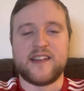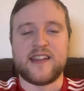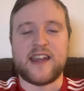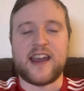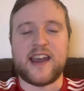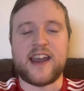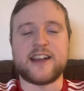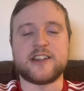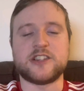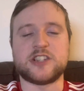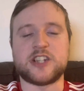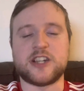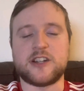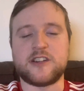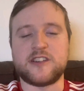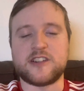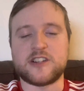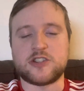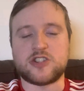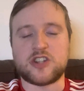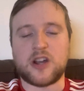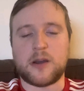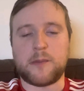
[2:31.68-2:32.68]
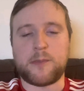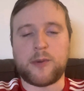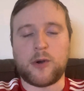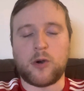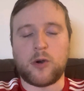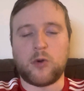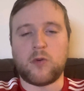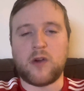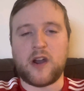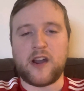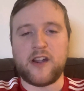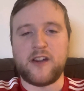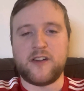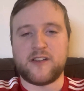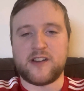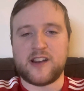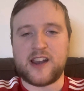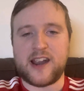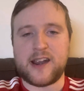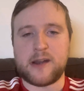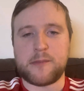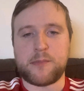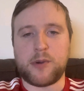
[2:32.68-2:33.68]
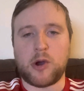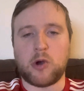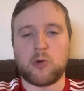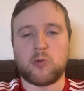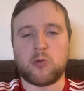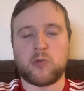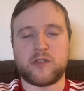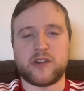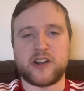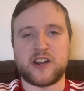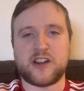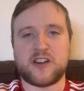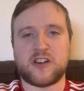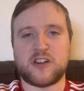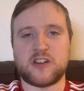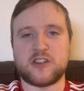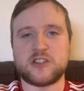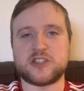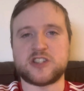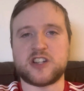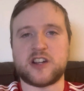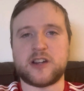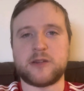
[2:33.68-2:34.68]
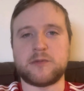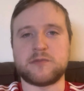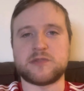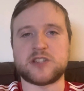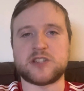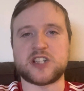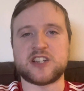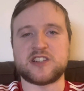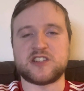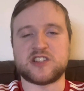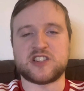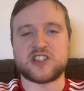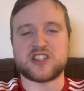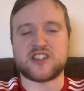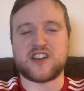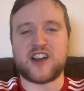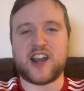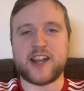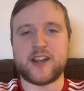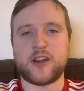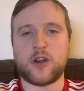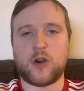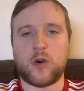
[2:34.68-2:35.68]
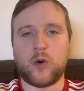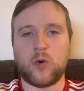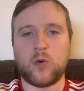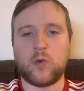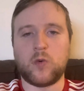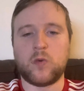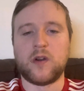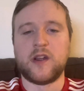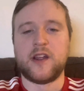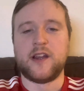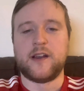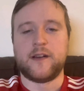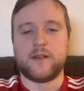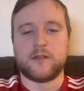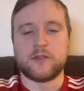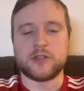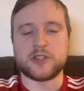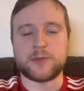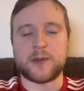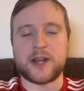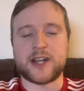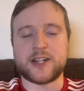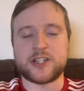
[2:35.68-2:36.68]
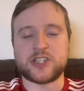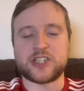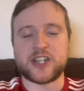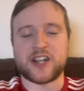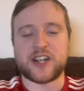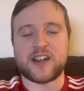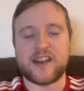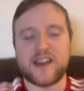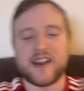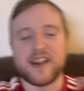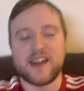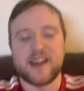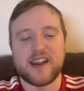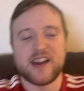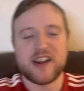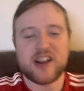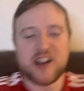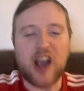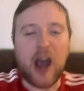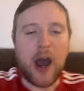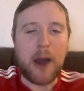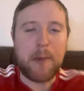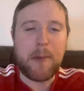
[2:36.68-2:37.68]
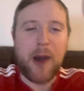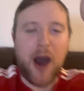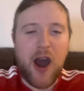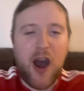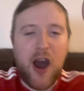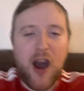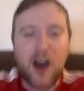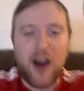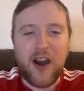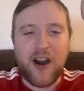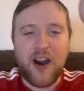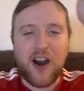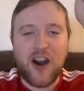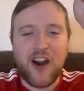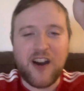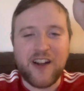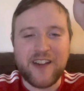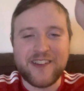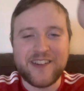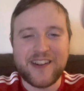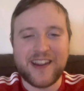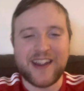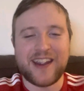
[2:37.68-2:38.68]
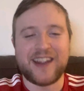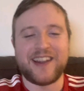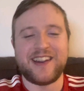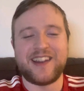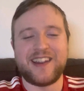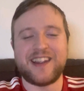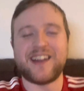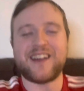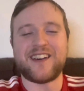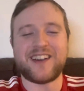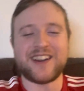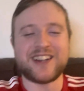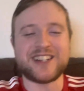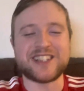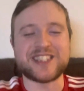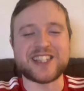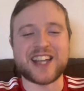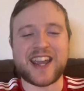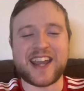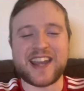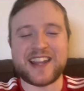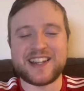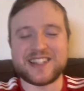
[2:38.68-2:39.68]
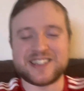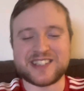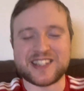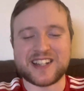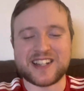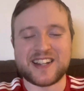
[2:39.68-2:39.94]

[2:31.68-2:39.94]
and doing the double over Liverpool for the first time since Fan was manager. Come on, United!